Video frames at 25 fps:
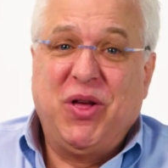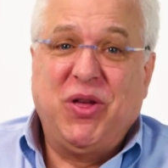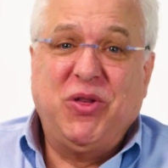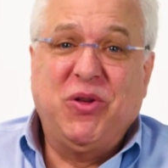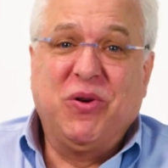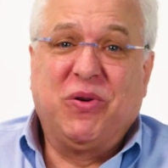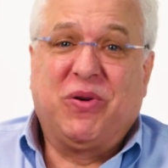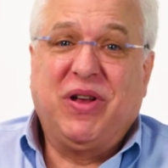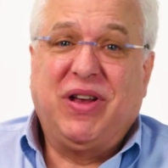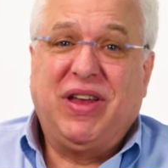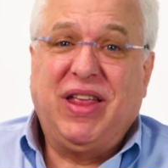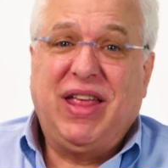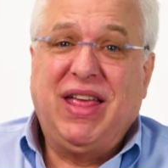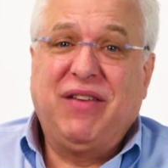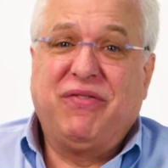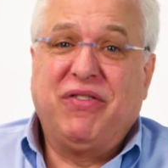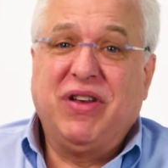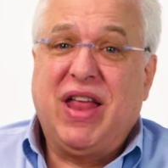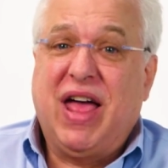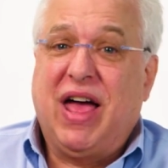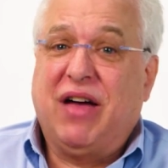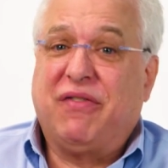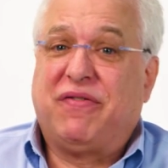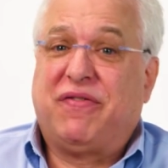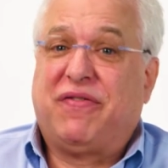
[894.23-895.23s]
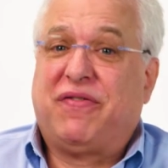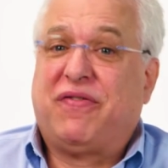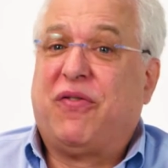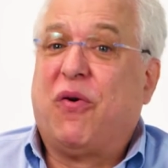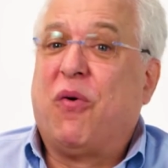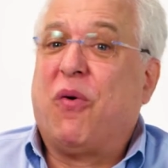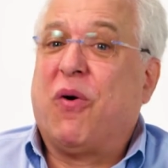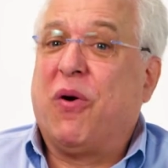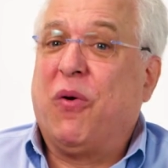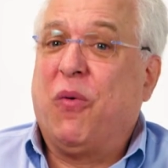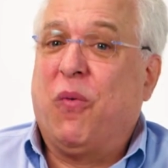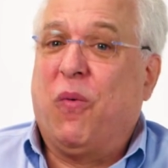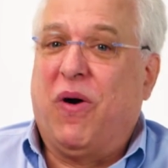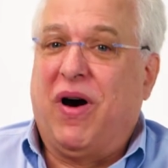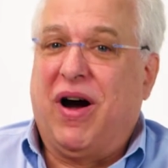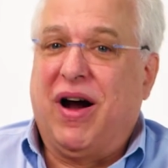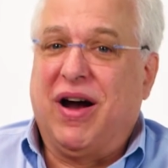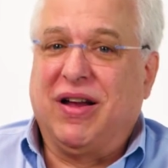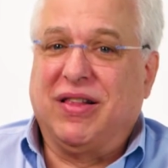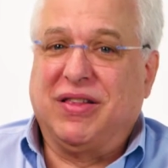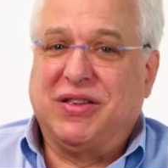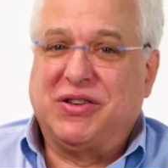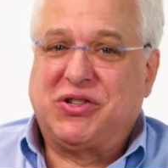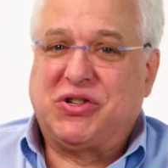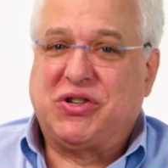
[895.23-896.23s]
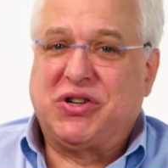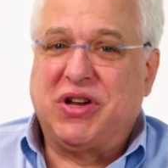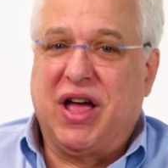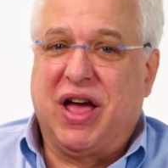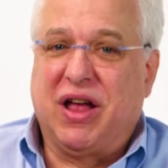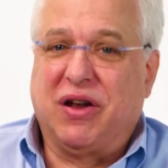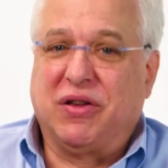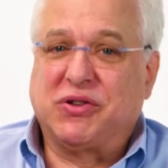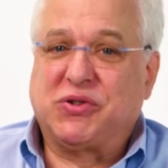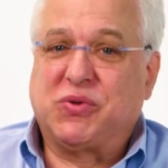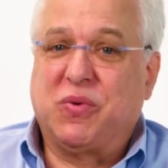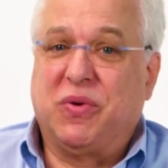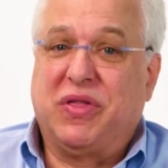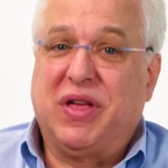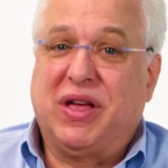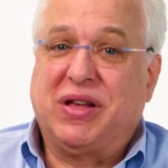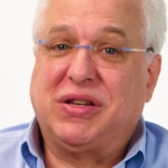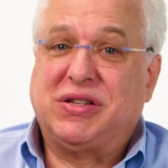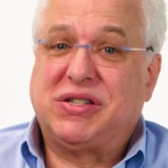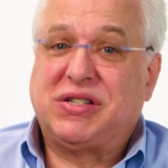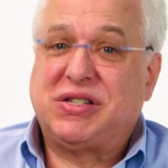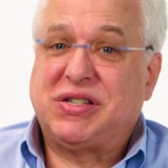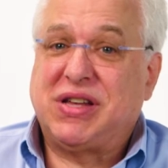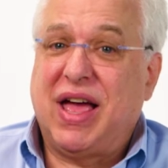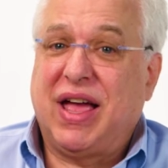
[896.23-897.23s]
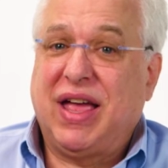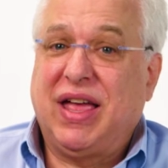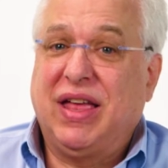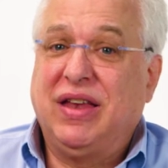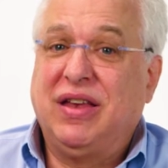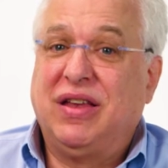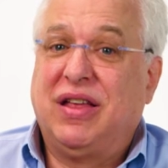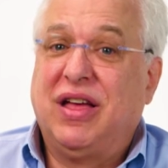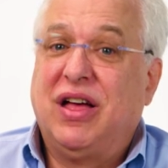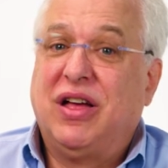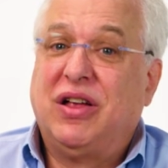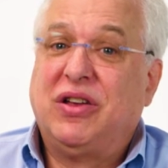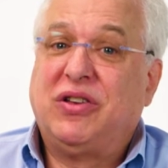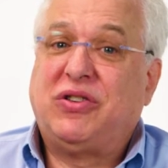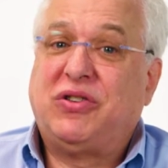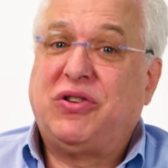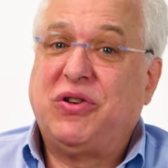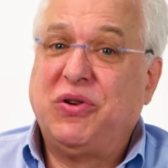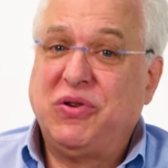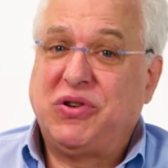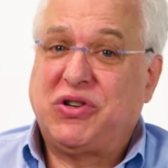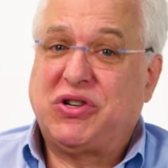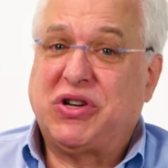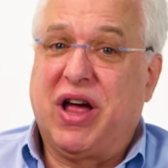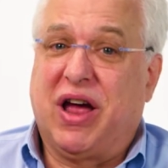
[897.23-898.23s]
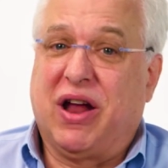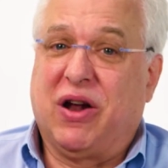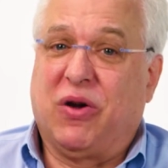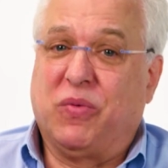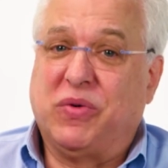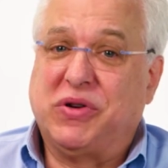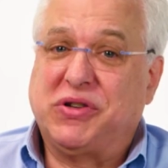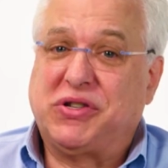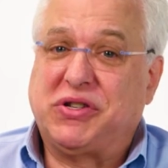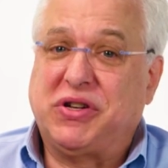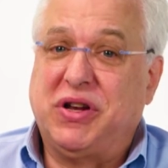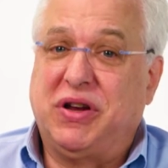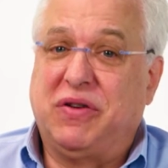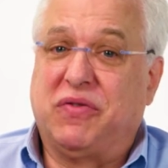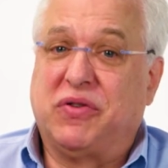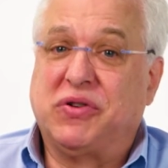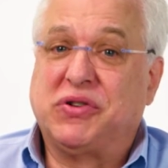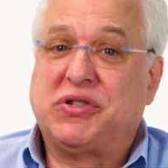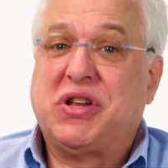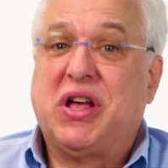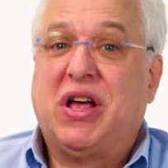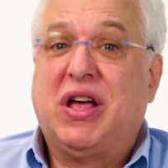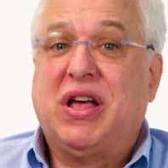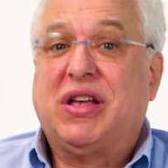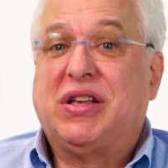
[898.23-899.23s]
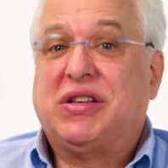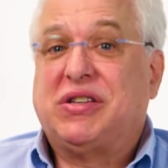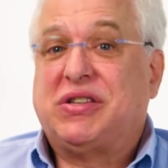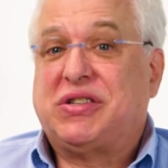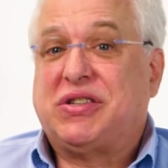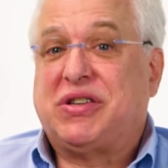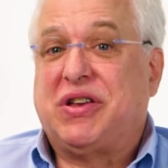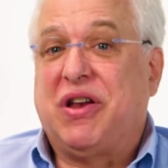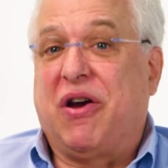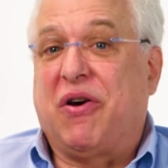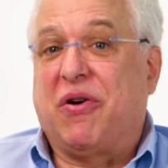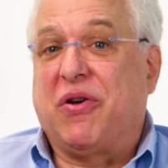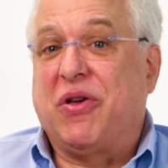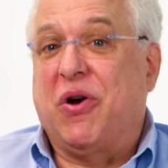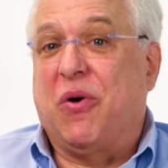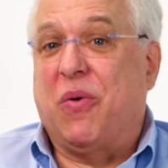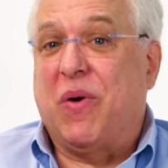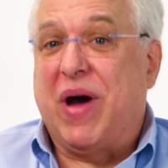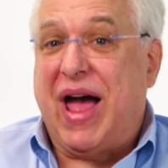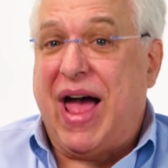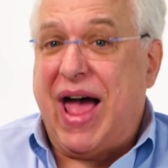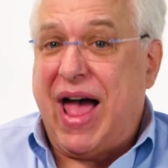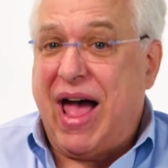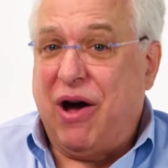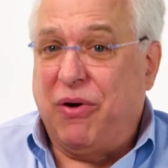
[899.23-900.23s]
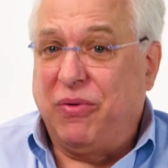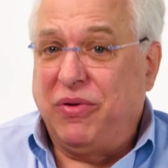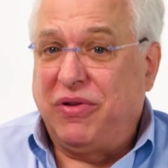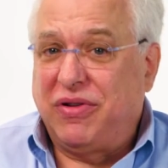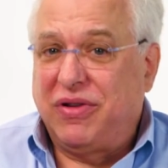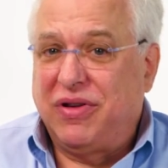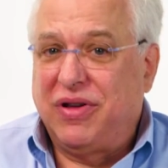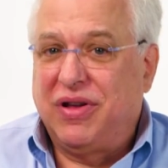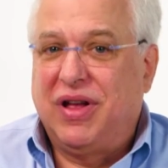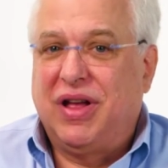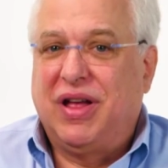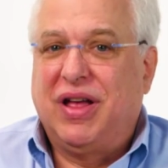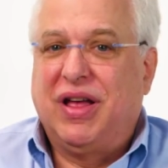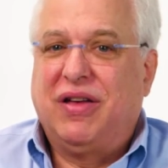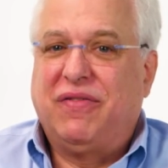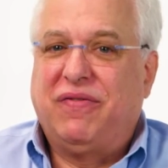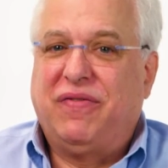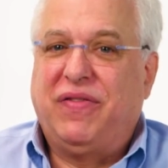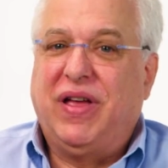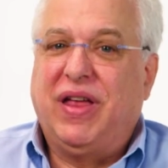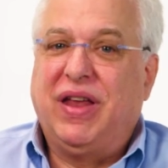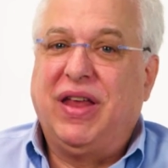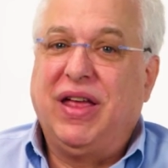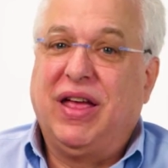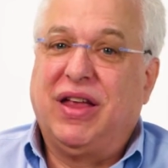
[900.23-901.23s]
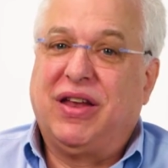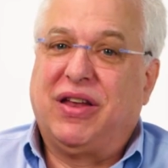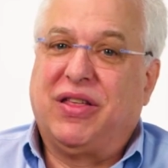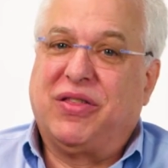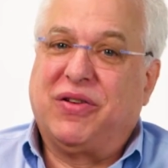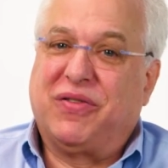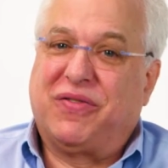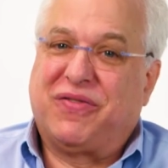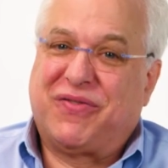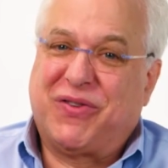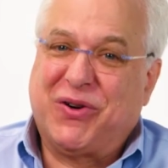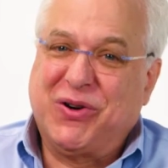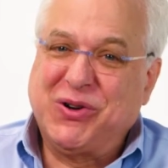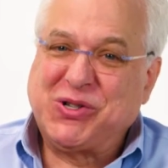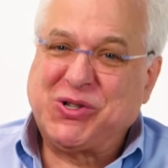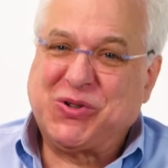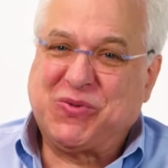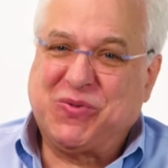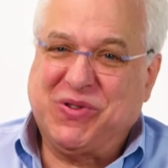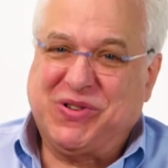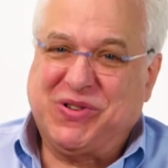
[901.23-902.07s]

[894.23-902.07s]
you could even have 4 wireless channels with a second 2-channel receiver's stereo out, feeding into the first